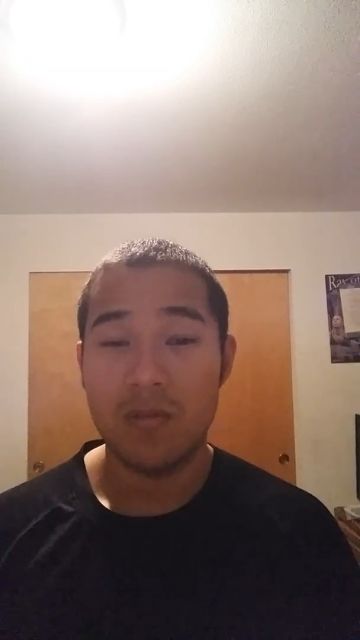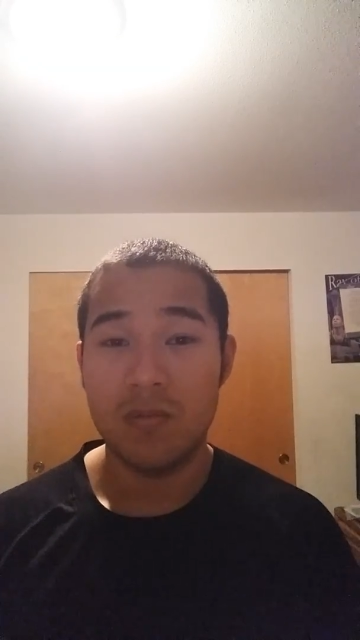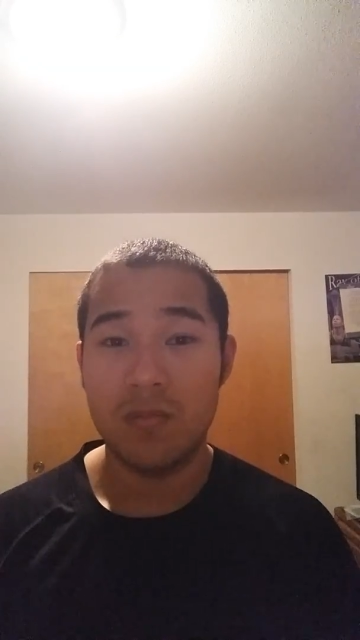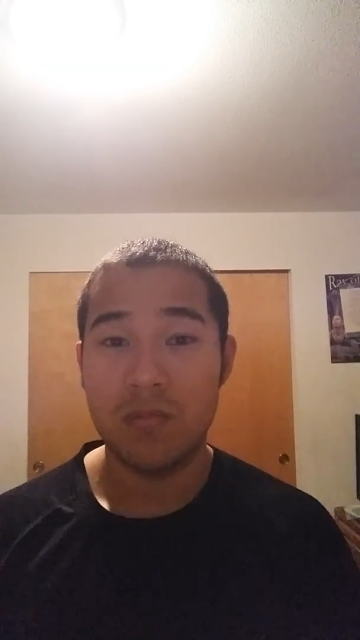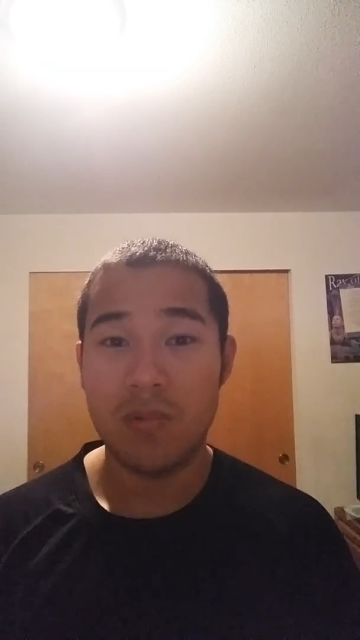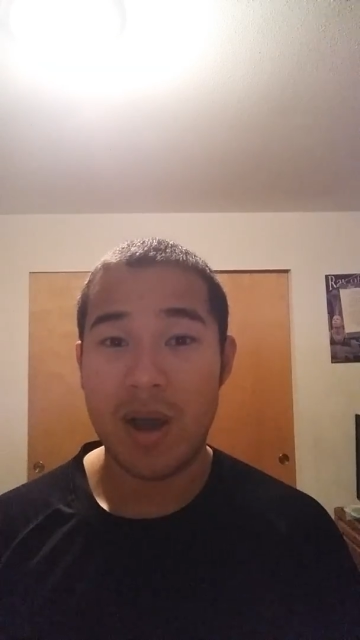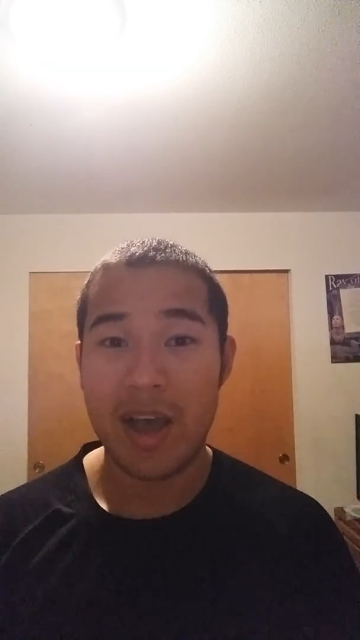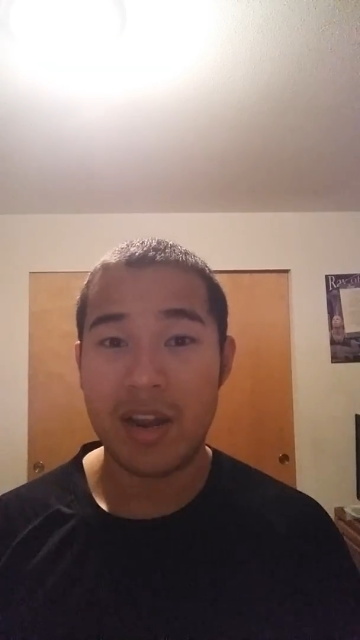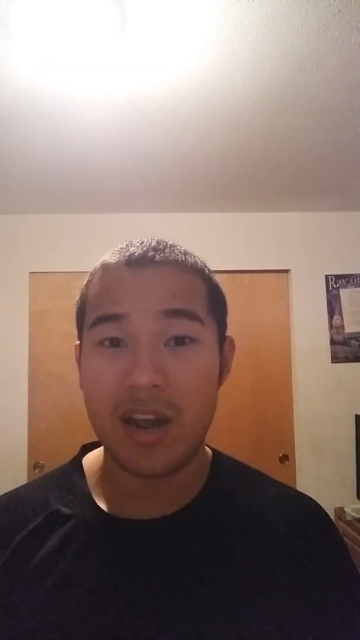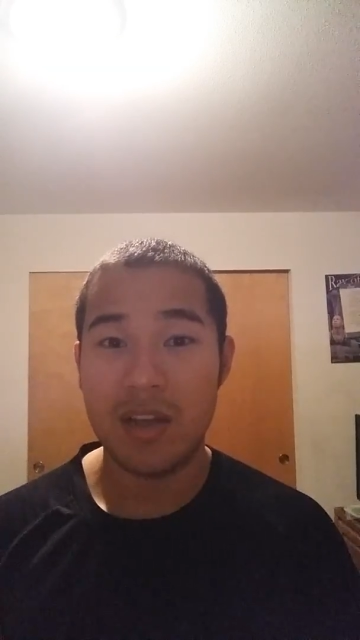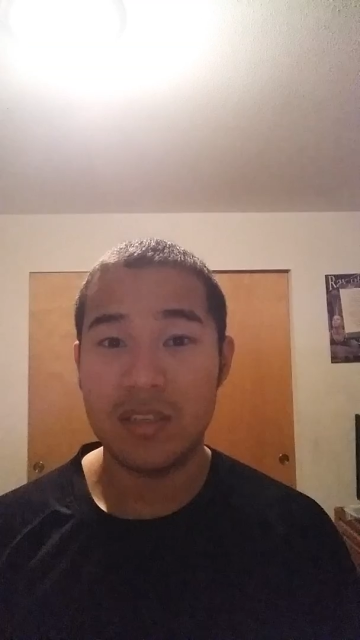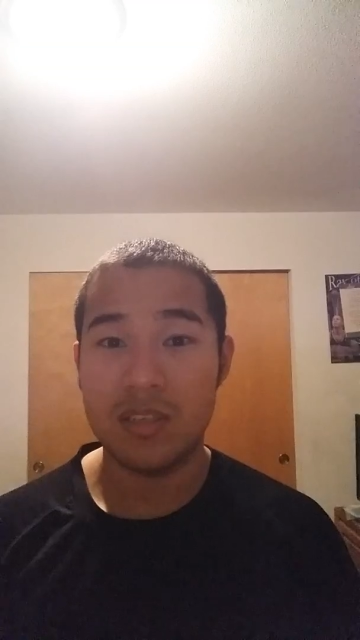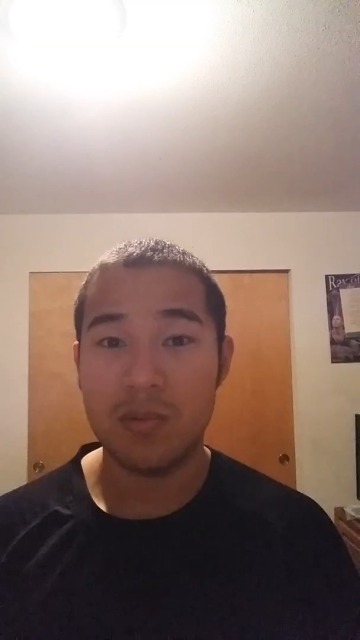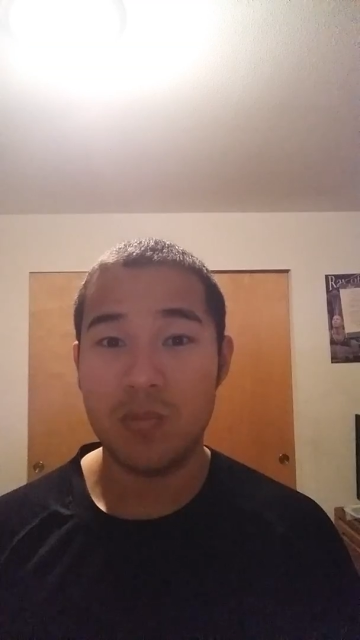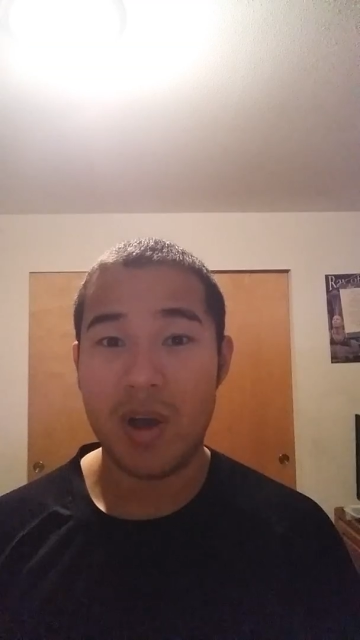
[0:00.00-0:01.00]
right
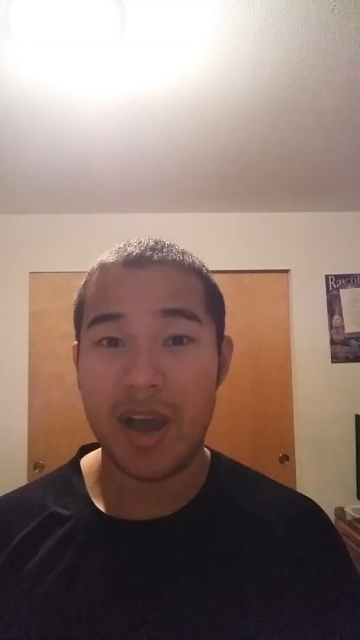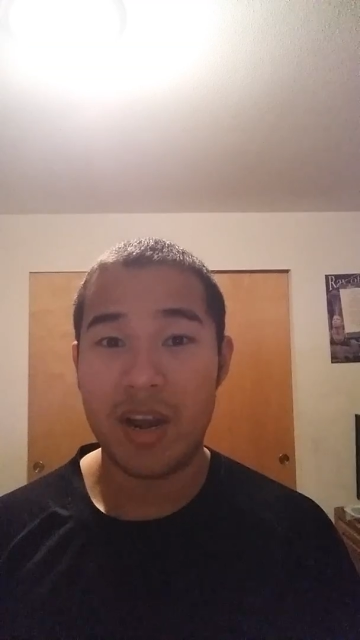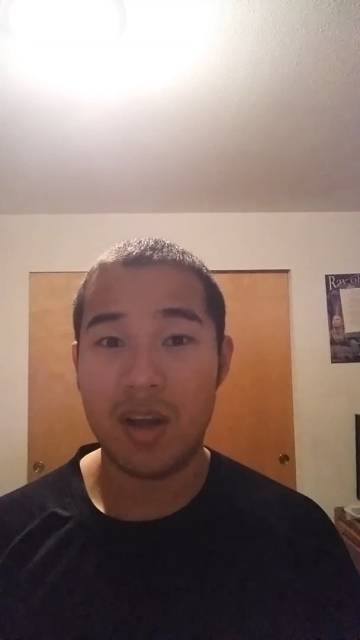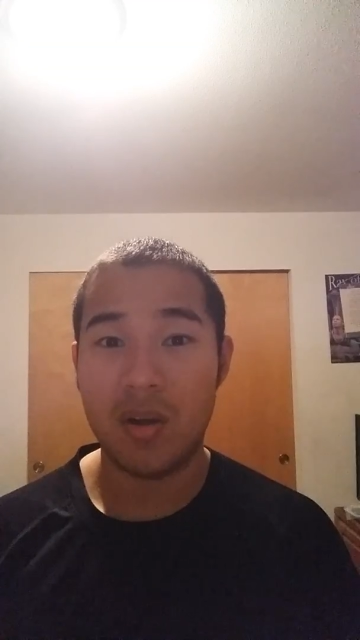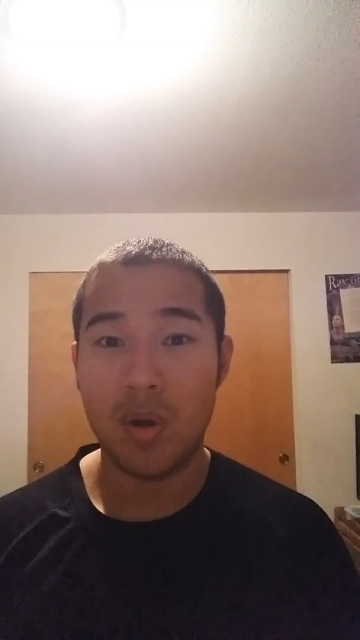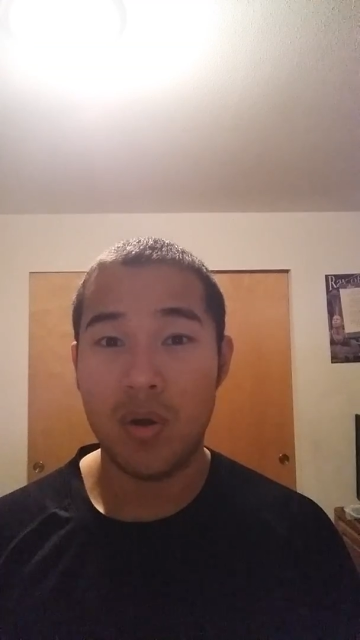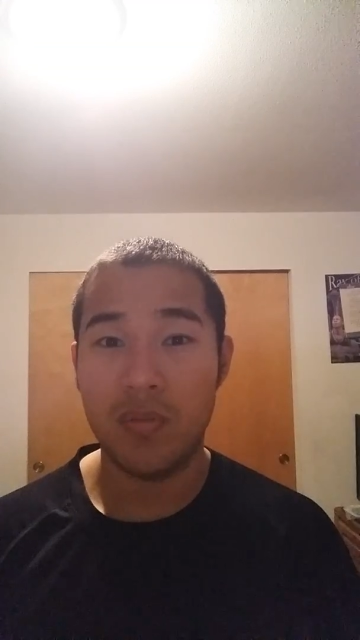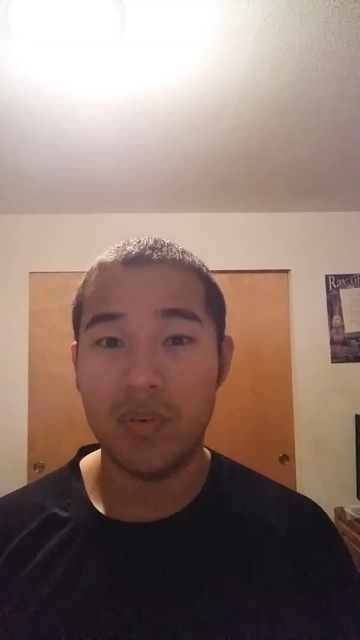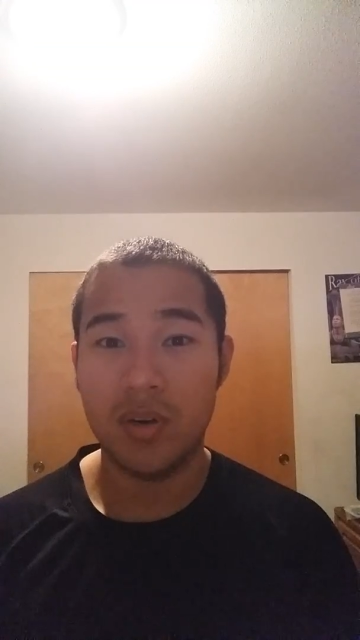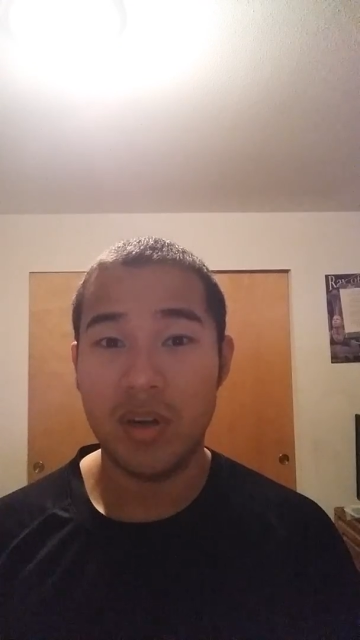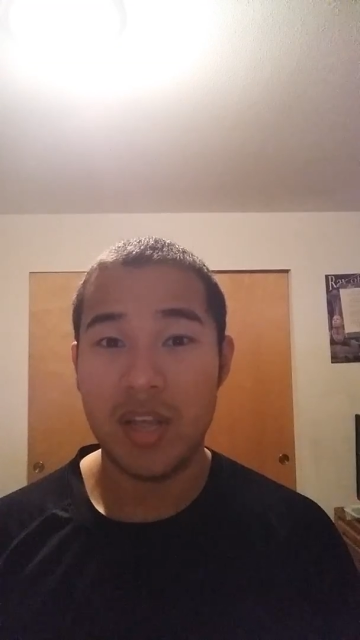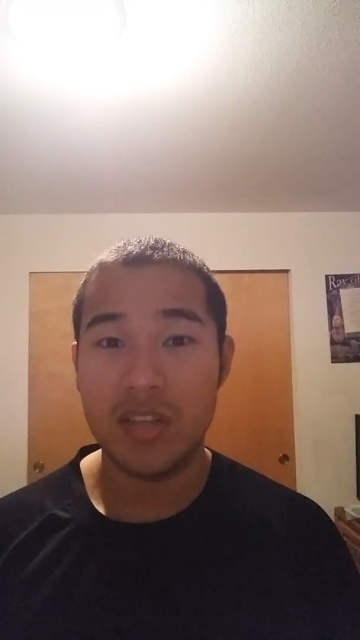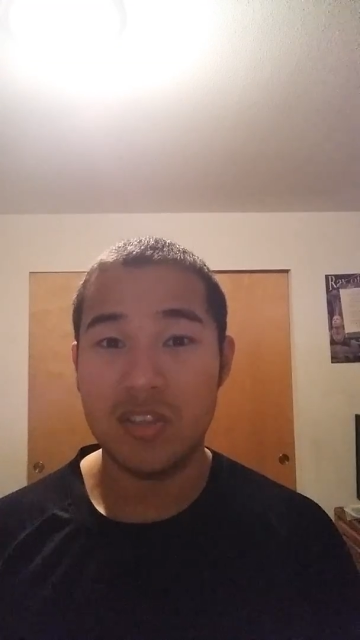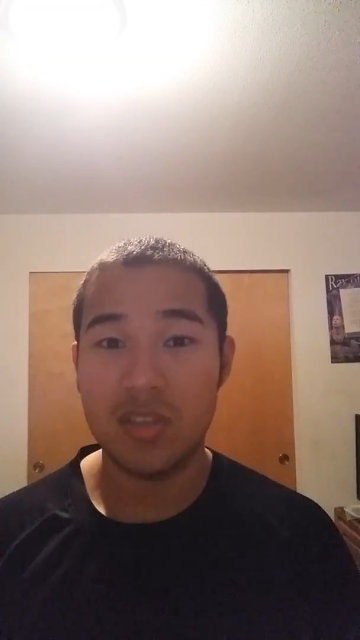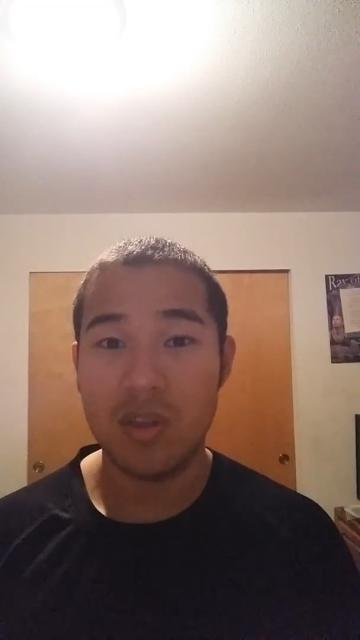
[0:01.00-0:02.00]
on right out over
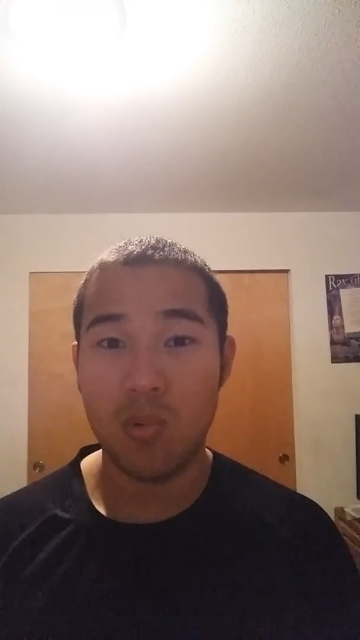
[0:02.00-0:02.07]
into